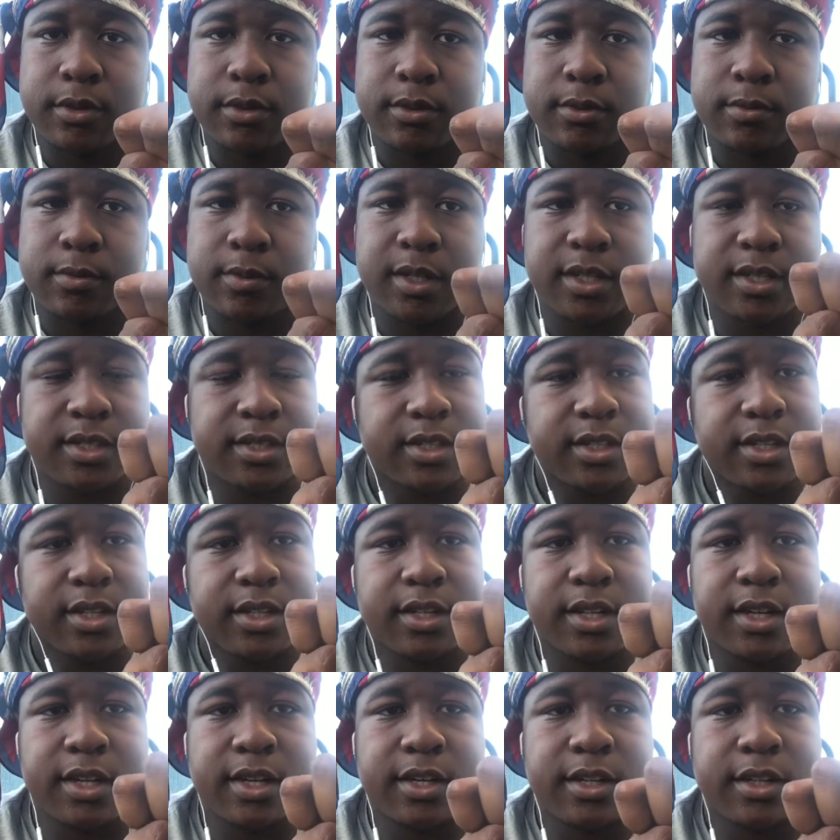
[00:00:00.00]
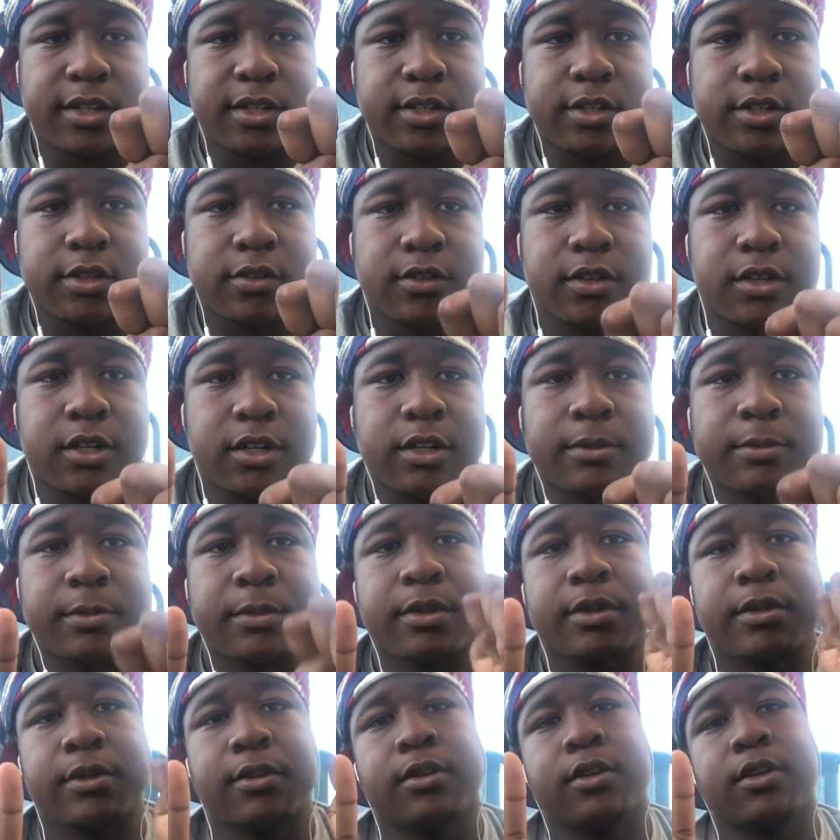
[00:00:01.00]
They said they couldn't overcome it.
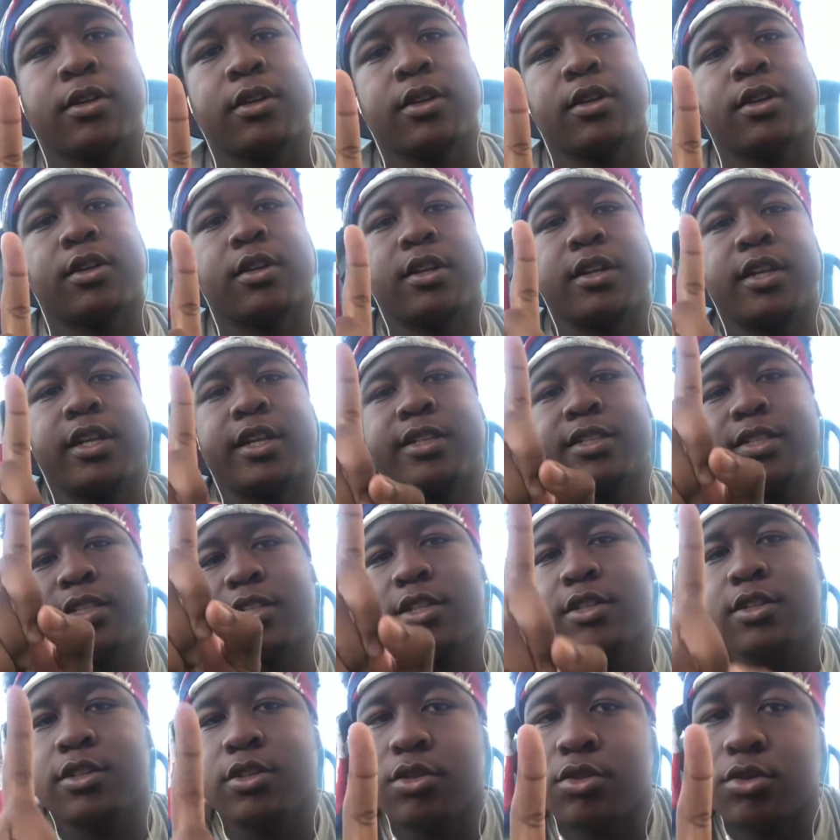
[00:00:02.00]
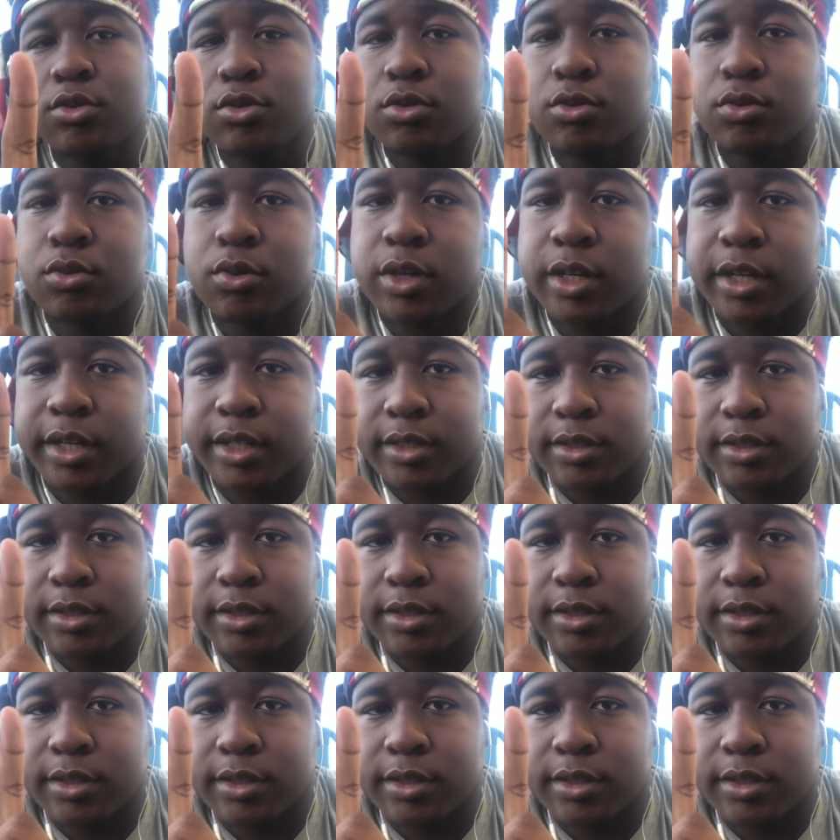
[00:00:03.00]
Let's say you the one.